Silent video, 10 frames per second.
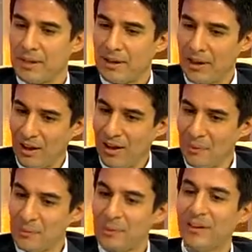
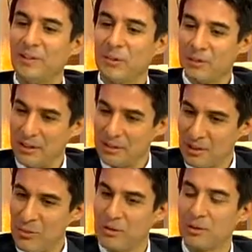calm,
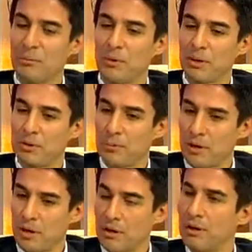discuss with your
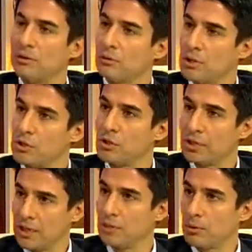partner to be sure
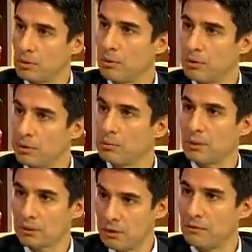that that's what you want to do,
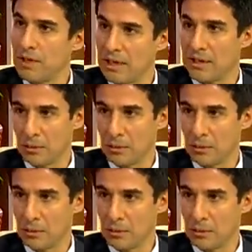because it's very likely going